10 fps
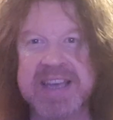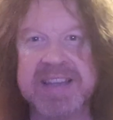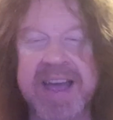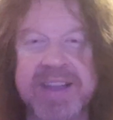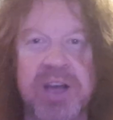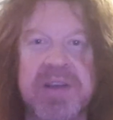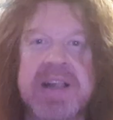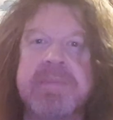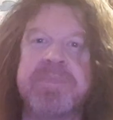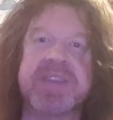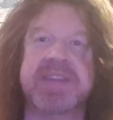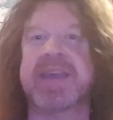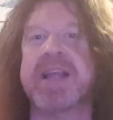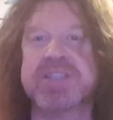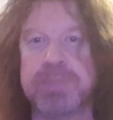to take the head off.
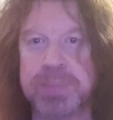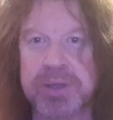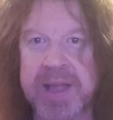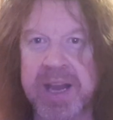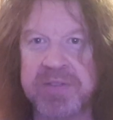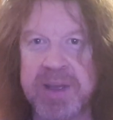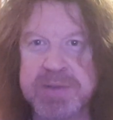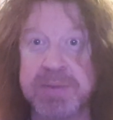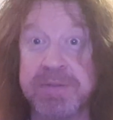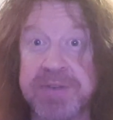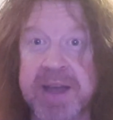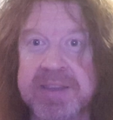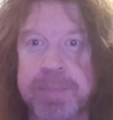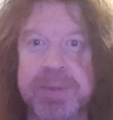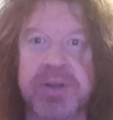Gets some blood out of him, some
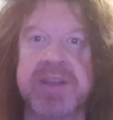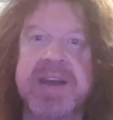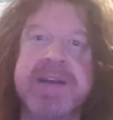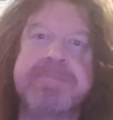infected blood,